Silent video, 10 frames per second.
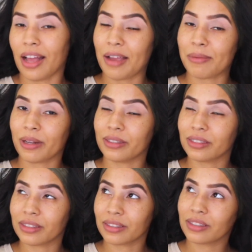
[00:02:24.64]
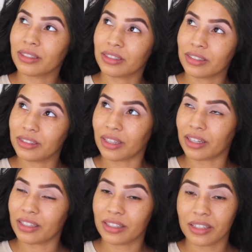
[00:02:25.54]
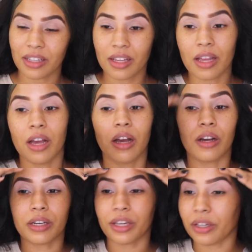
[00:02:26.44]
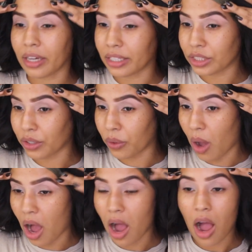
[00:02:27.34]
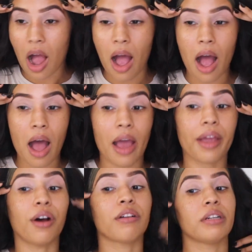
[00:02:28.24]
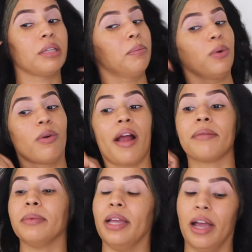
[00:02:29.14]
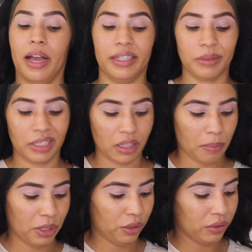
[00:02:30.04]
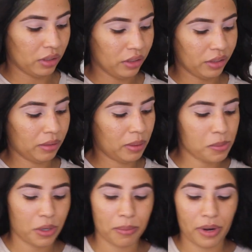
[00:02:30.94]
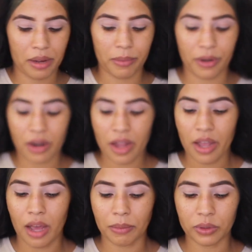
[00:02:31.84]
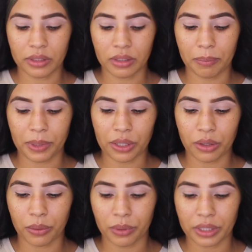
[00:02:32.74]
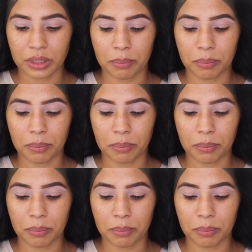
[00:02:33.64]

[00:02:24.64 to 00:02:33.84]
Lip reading: eyebrows, done. Okay, you guys, so I already primed my eyes, but I think I'm going to use a little bit more primer. I'm using the P. Louise